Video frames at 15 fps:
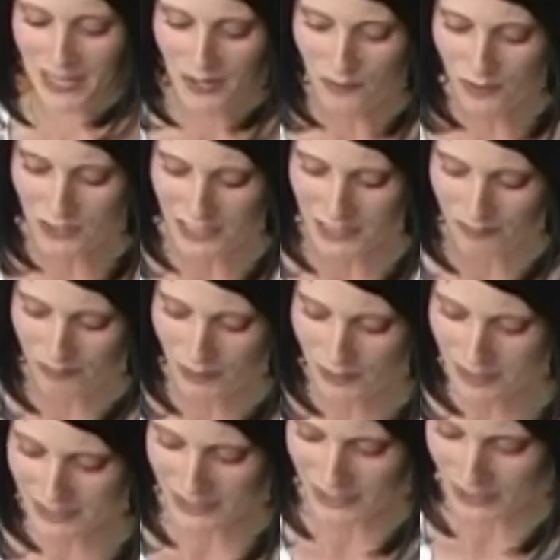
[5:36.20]
We'll just pull
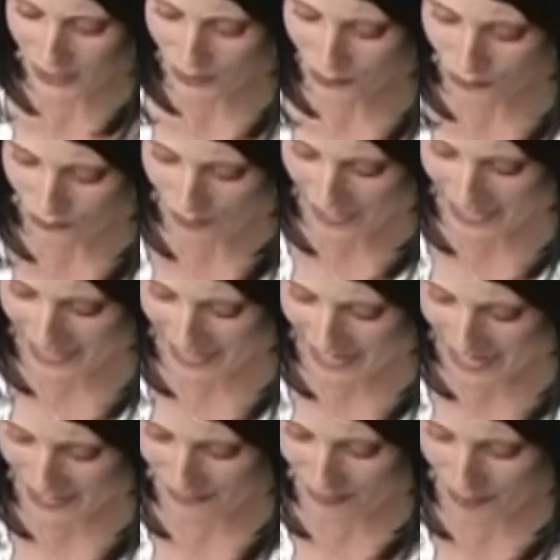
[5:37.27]
this dough right
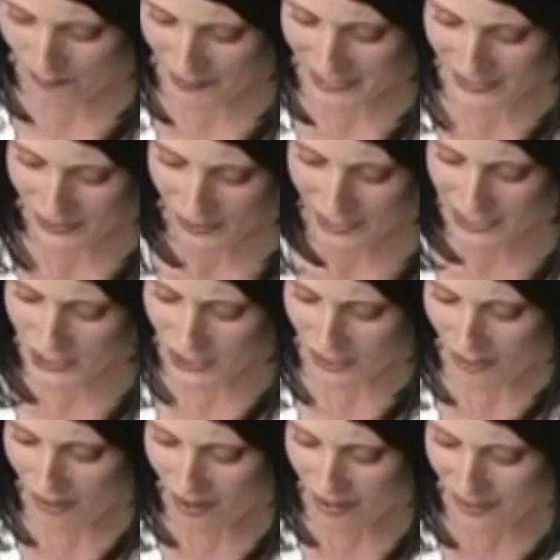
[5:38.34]
out of our mixer. It should
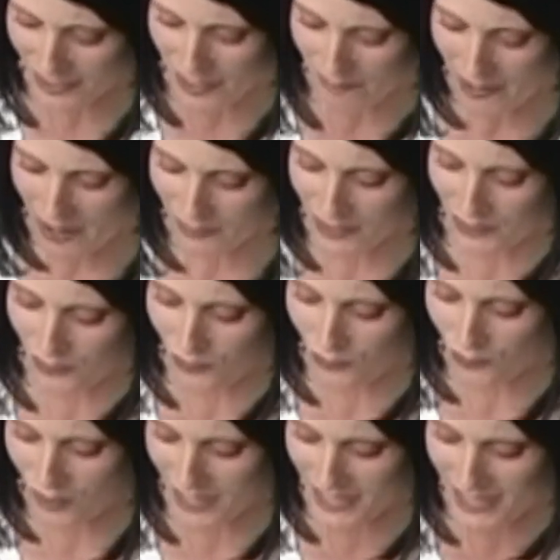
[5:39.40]
all come out in
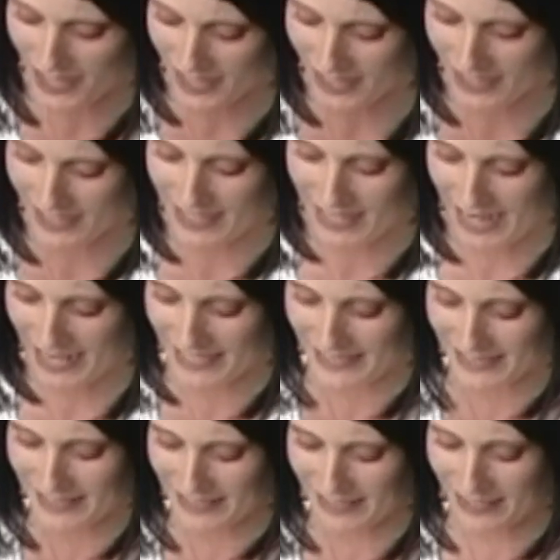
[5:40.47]
one
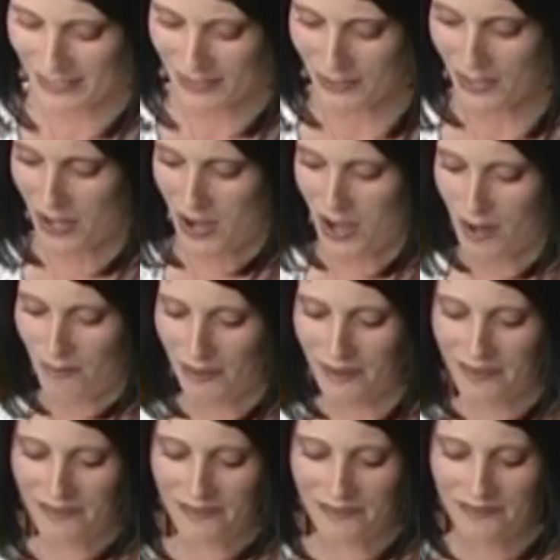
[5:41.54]
nice glob,
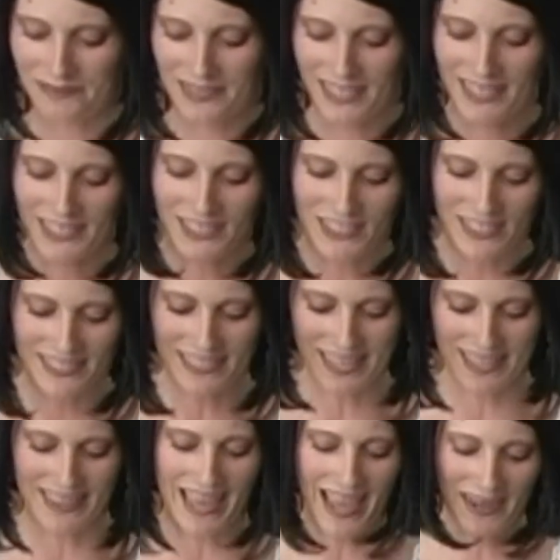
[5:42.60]
just
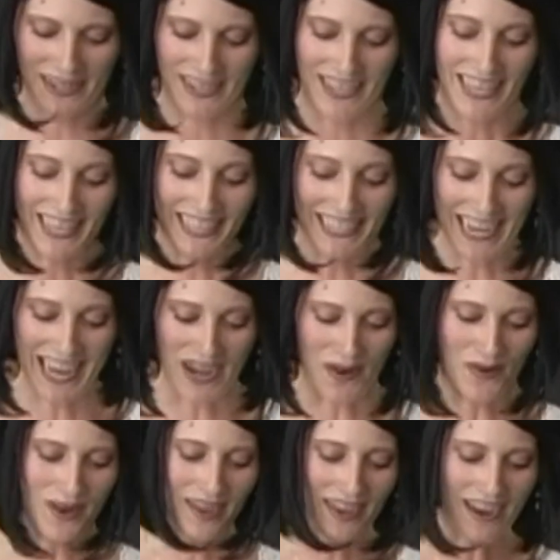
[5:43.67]
like that.
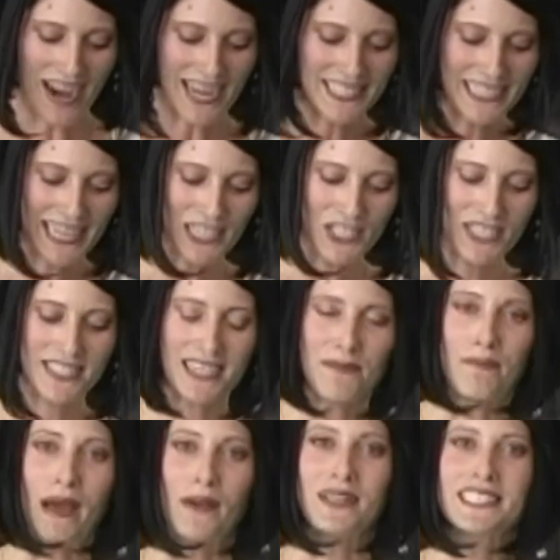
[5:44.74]
Now, I take just
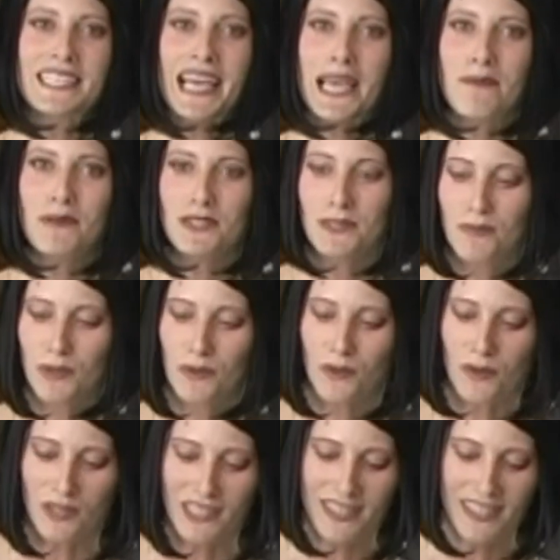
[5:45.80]
about a tablespoon
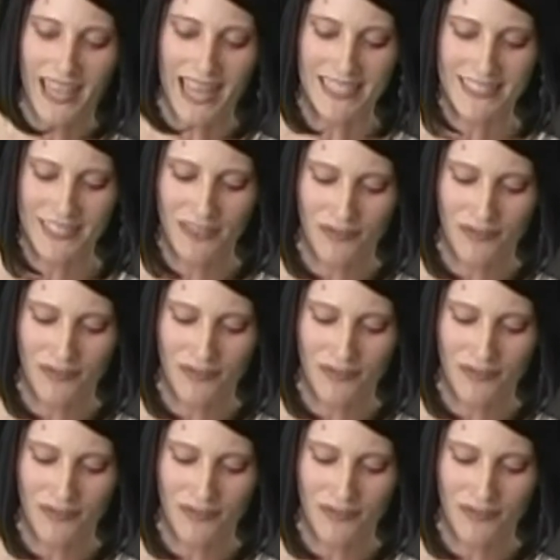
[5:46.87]
or less of